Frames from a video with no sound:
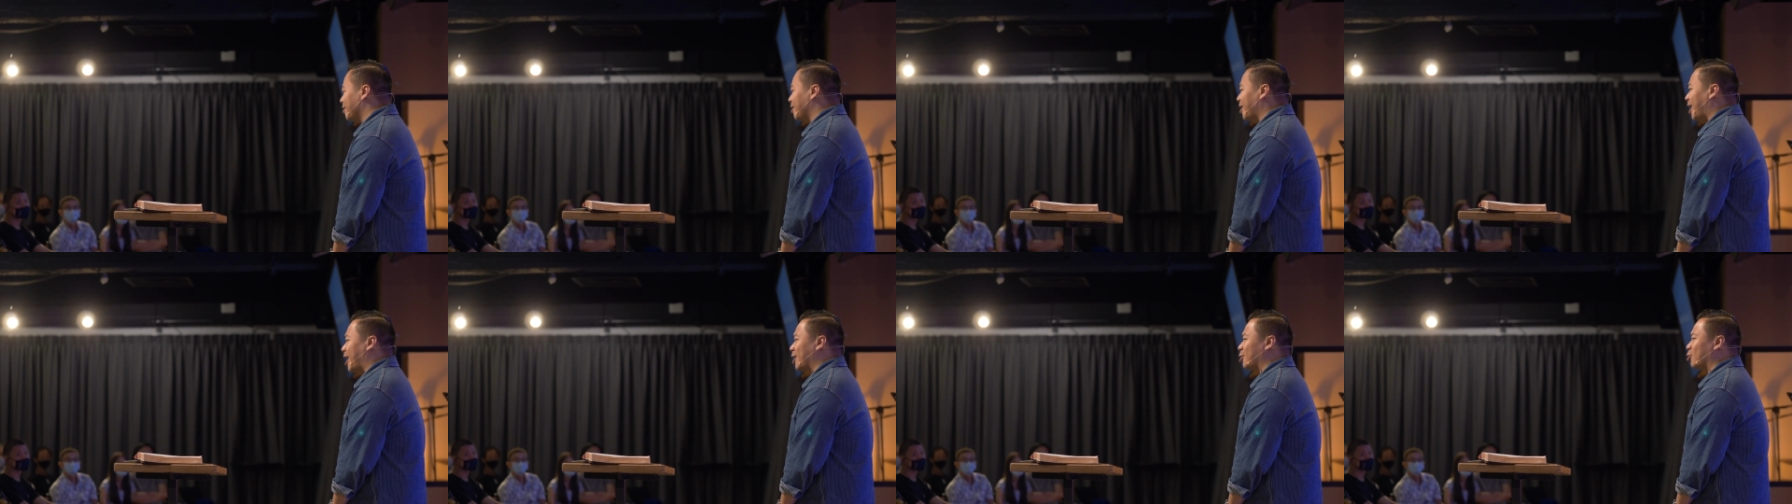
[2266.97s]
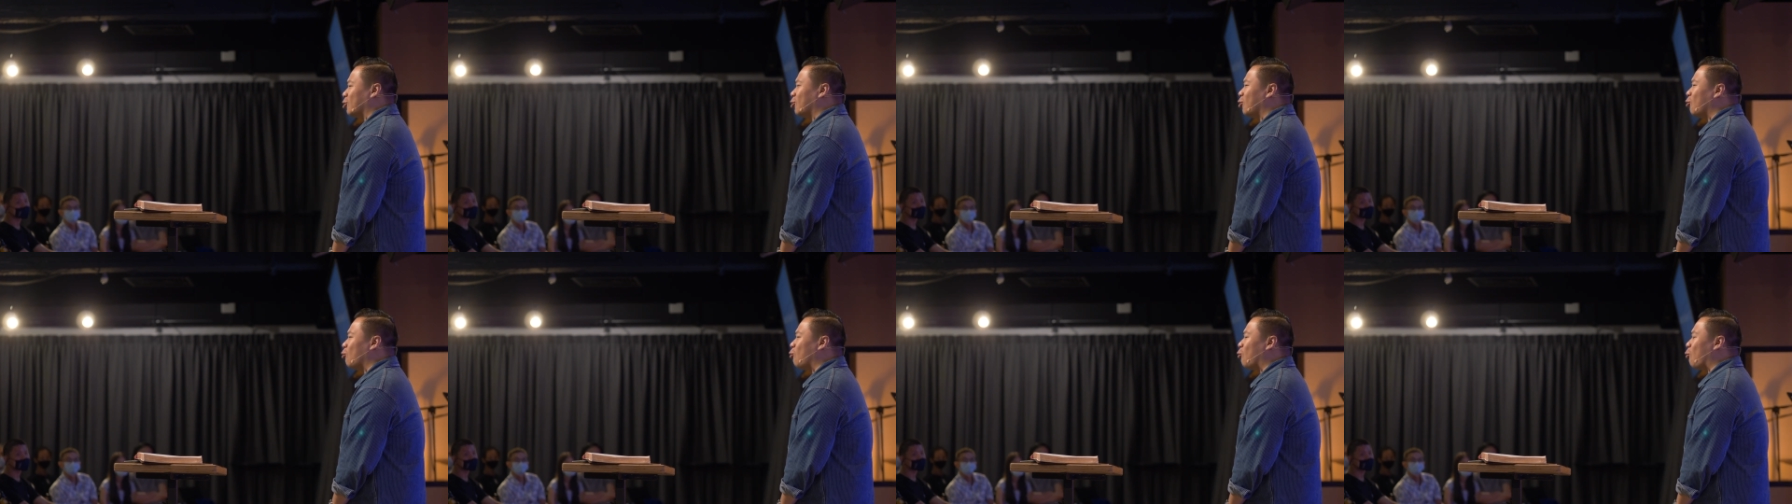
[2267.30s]
I don't
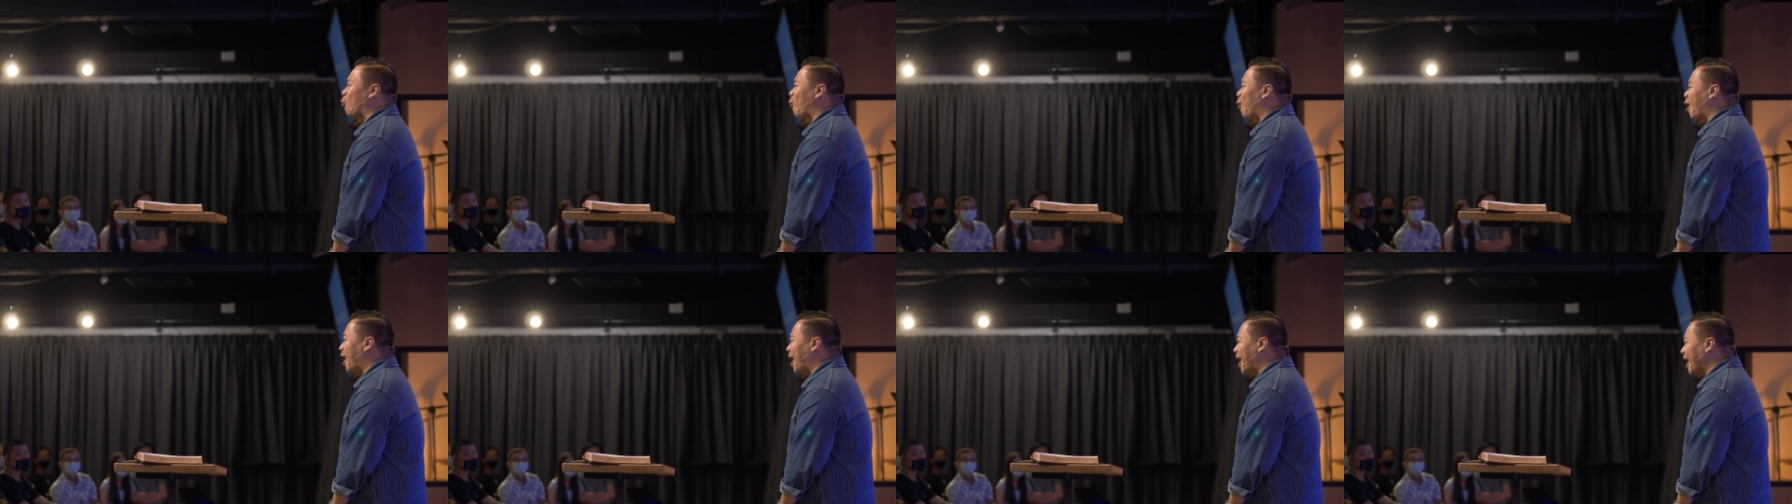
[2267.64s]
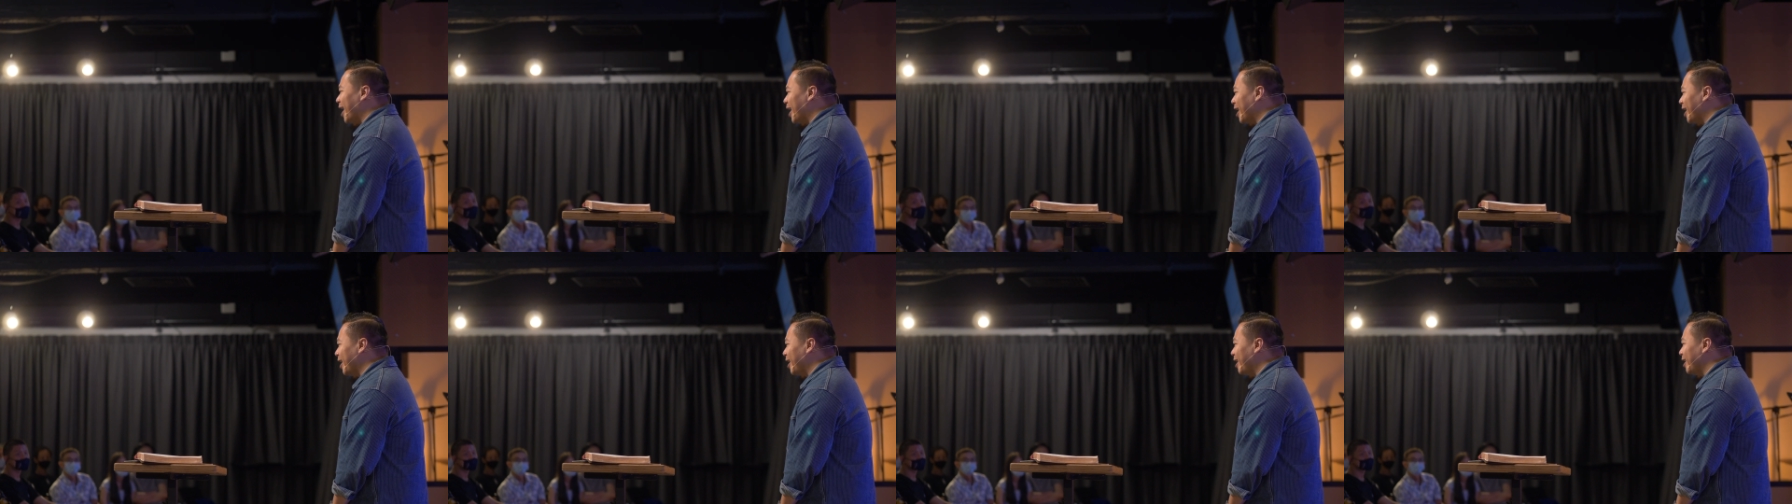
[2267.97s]
know
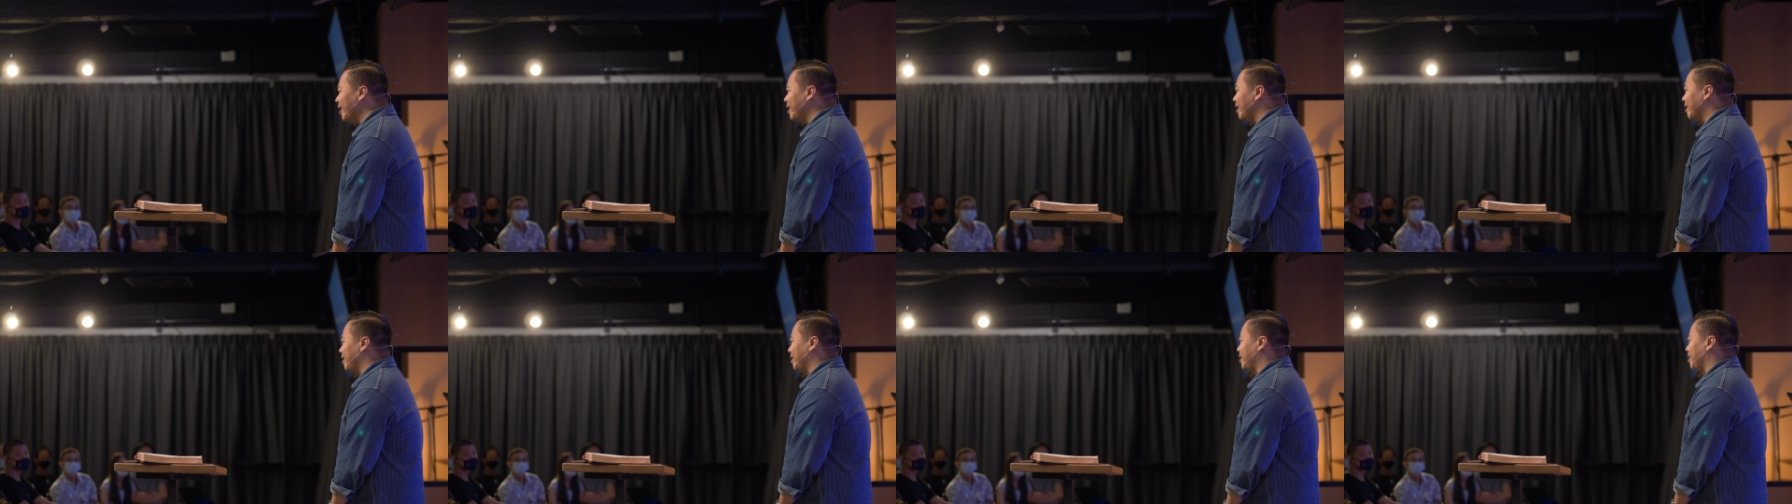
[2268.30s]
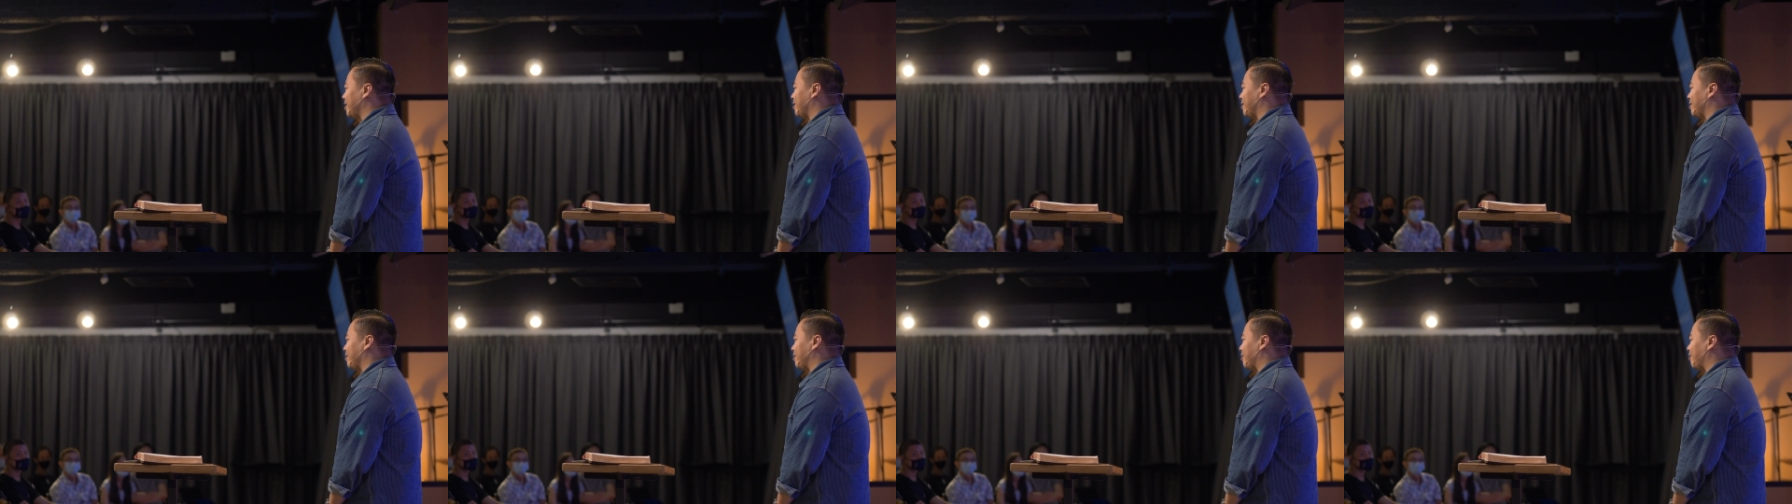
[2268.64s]
why
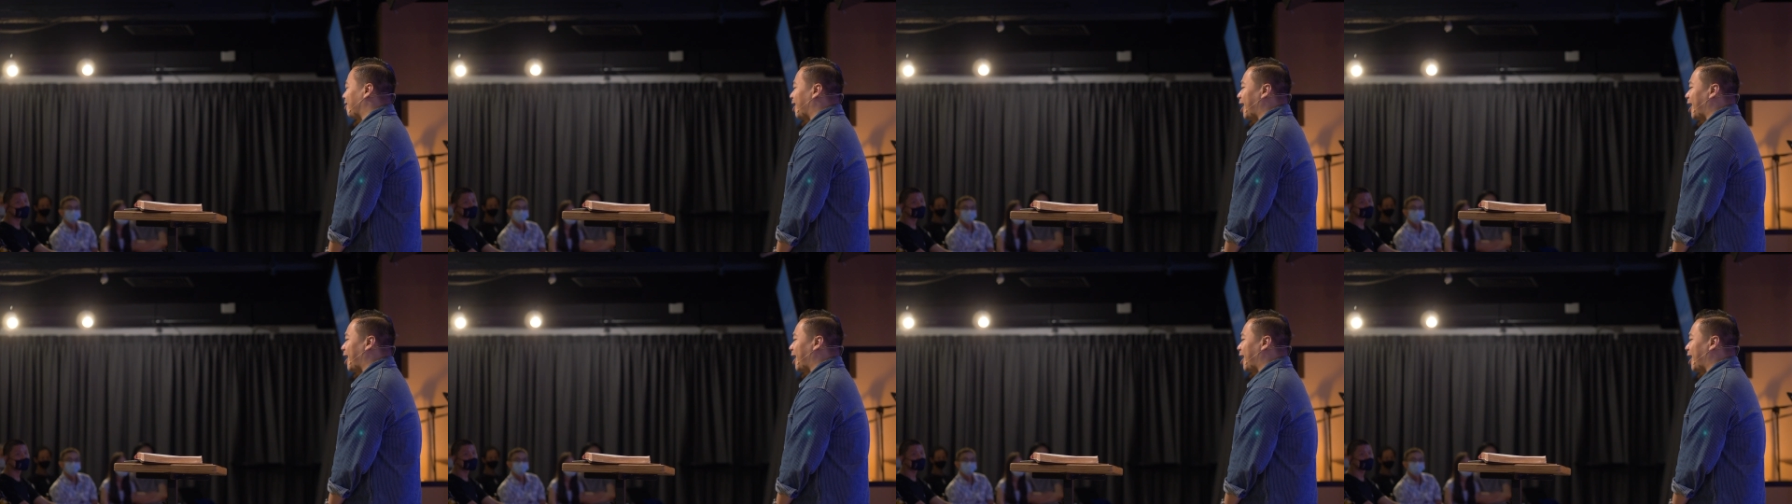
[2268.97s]
you know,